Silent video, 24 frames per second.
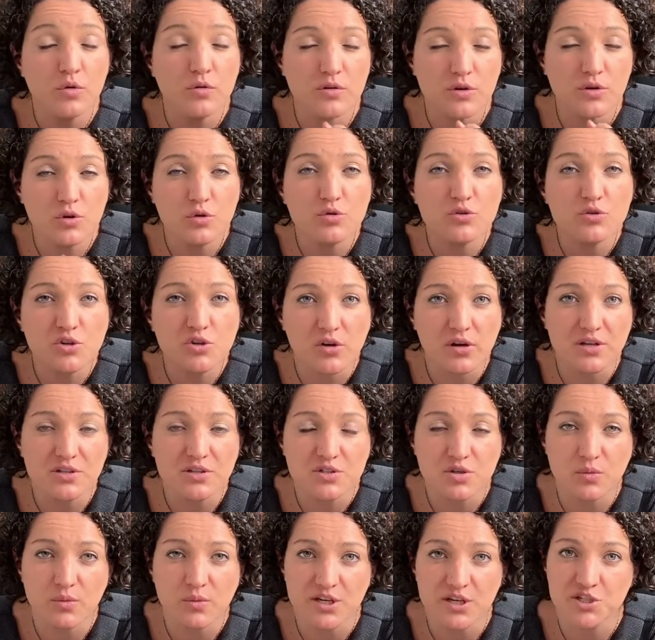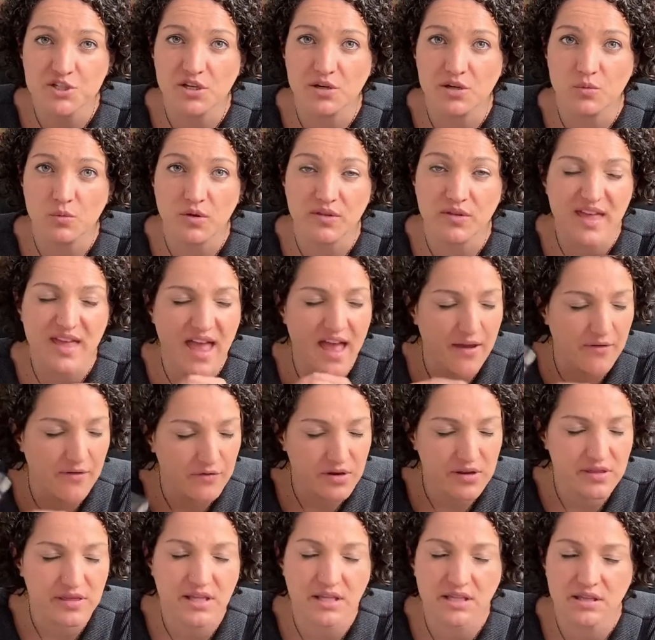use your intuition with
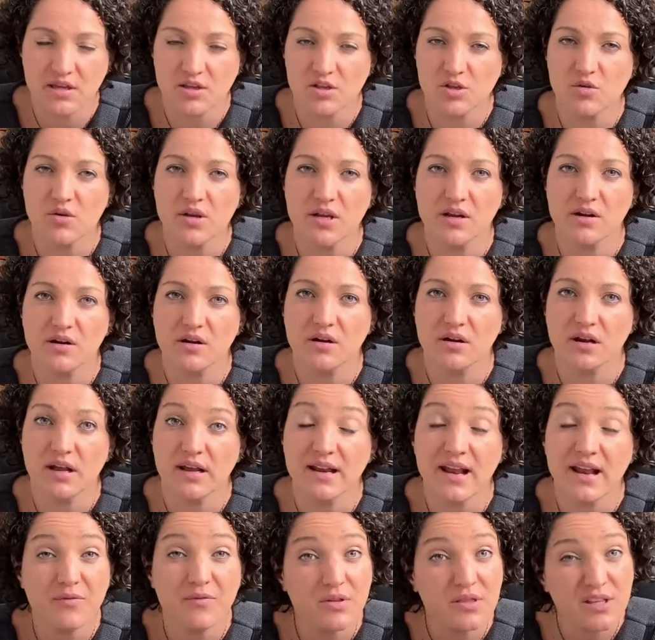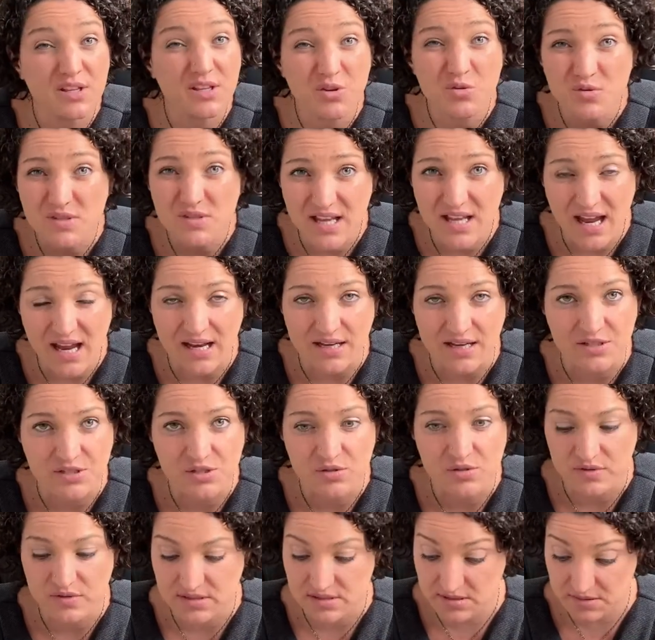everything that you hear and everything you say
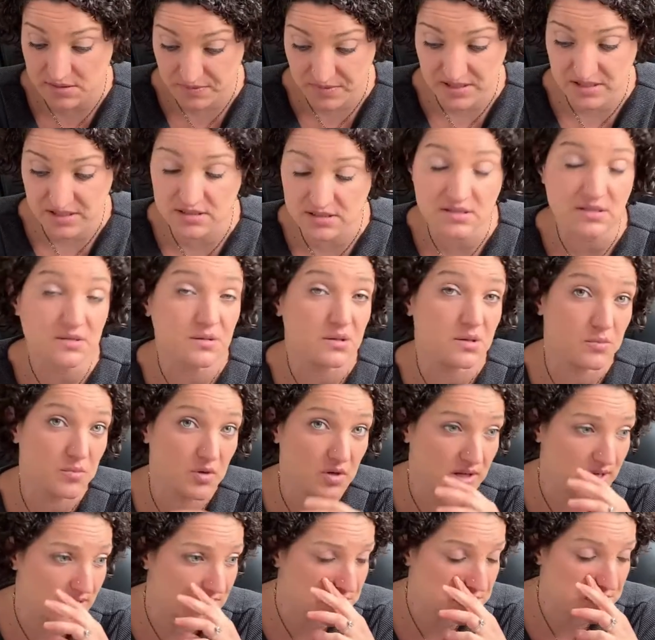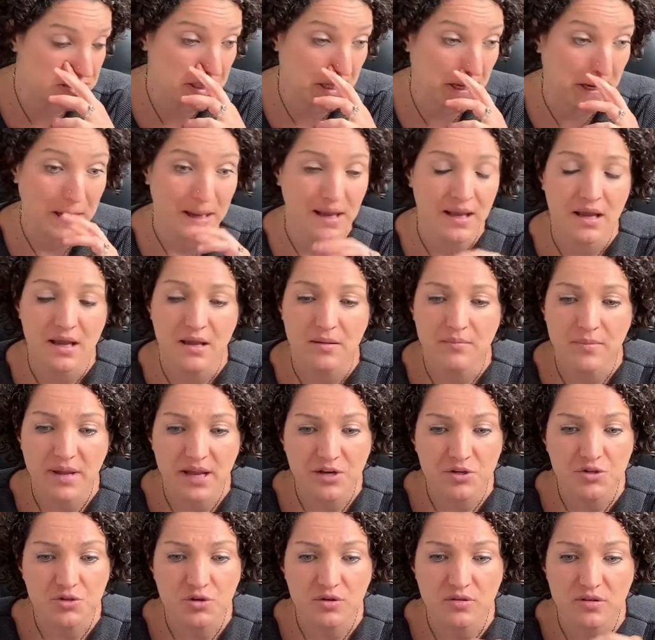too. This is because it's in communications. Like,
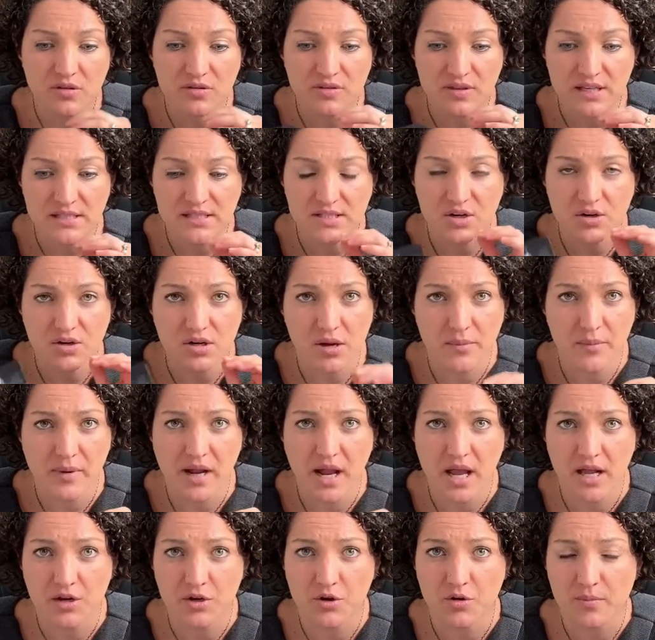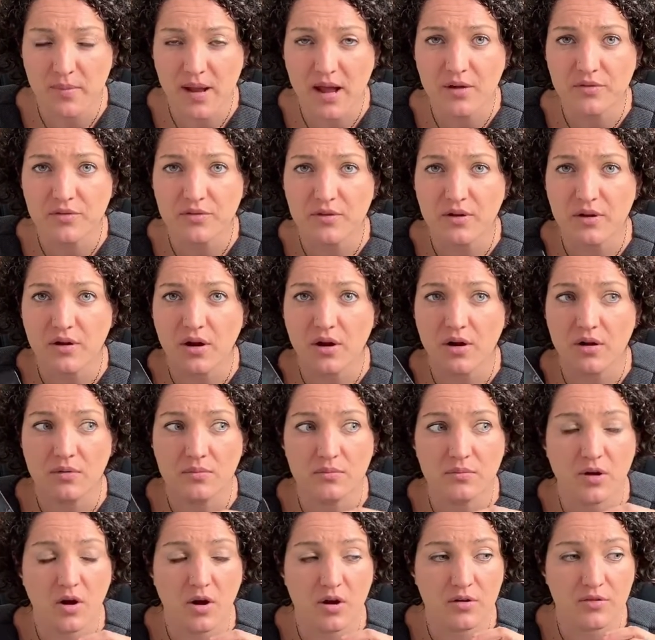make sure the things that are coming out of your mouth are
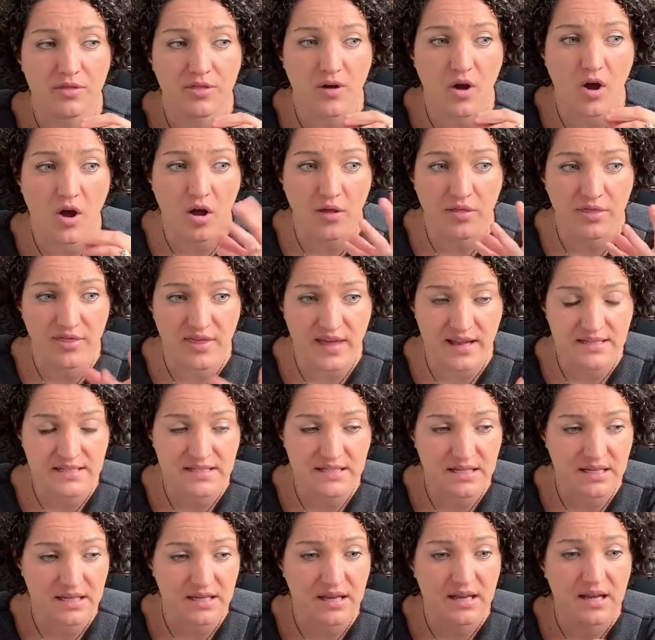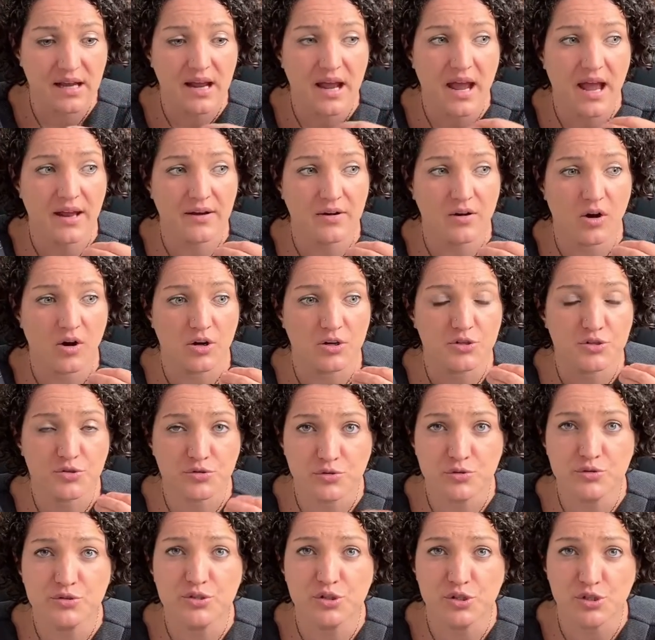authentic and are
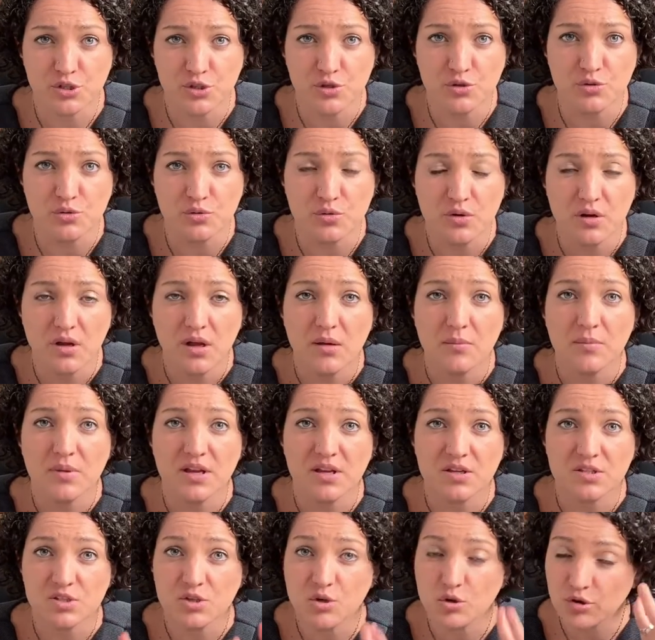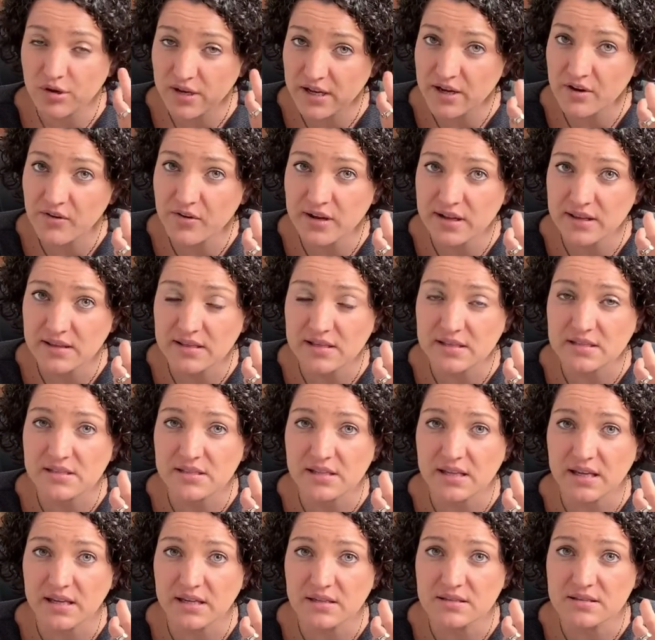true to you, because you're hearing these
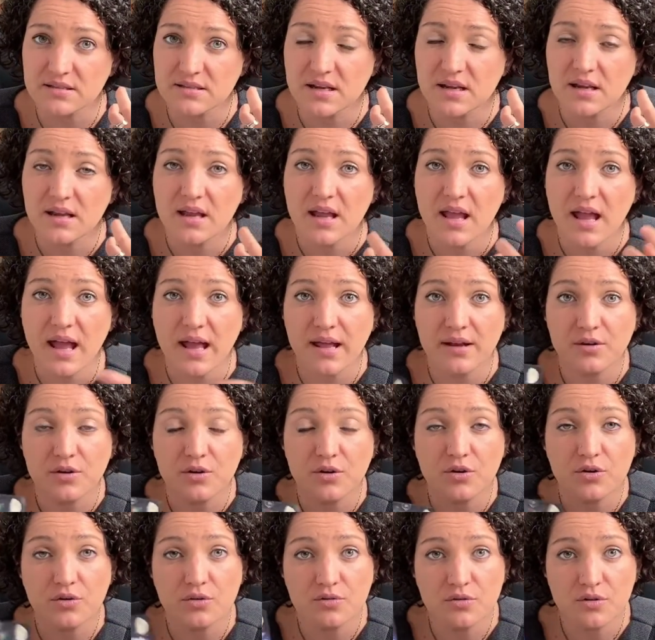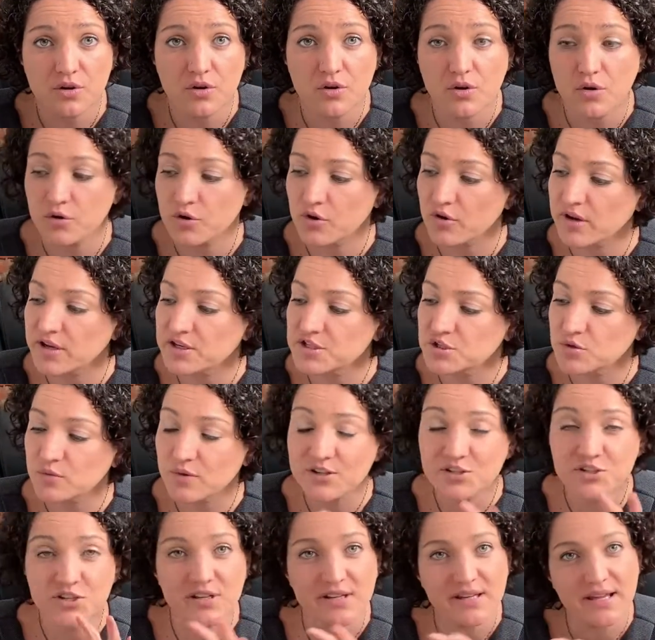things, and your
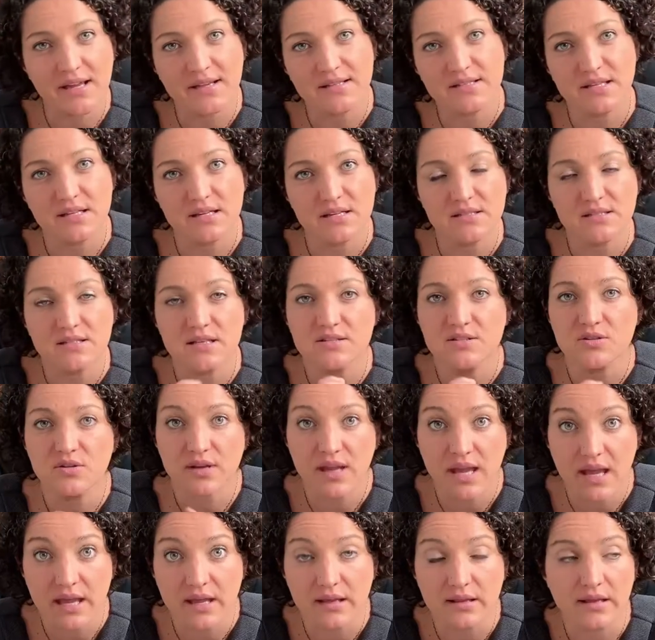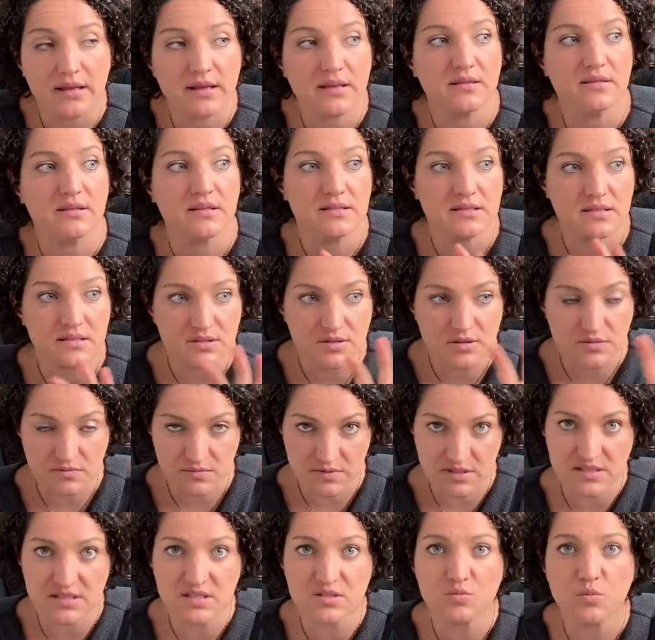intuition kicks in and says, okay, like this
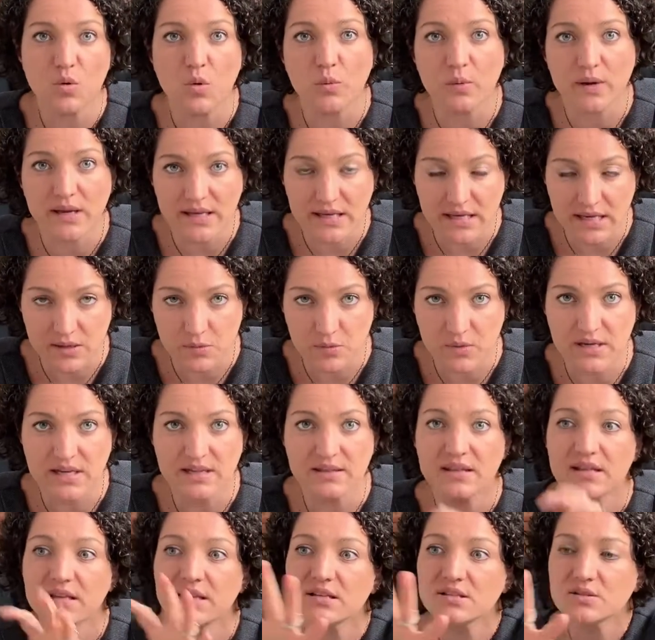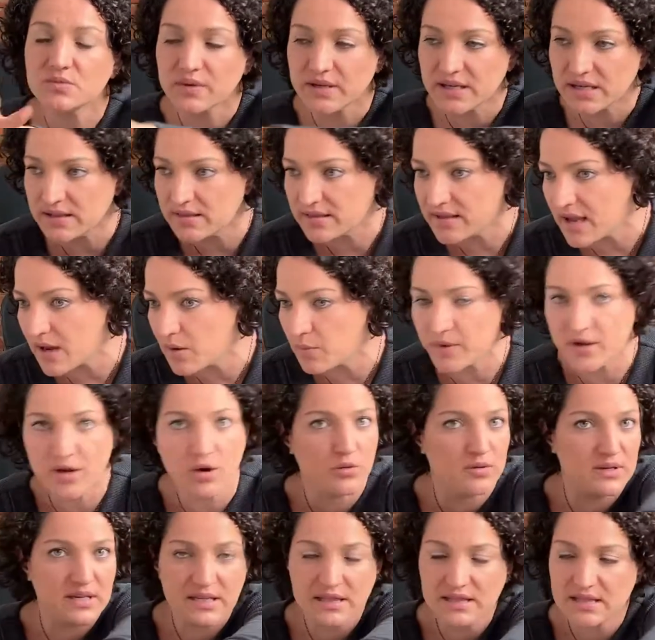is what we need. We need this, we need that, we
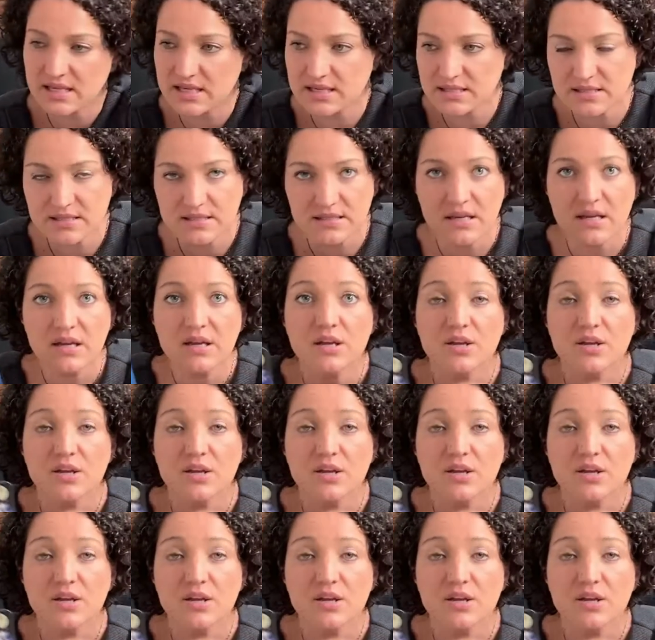don't need this.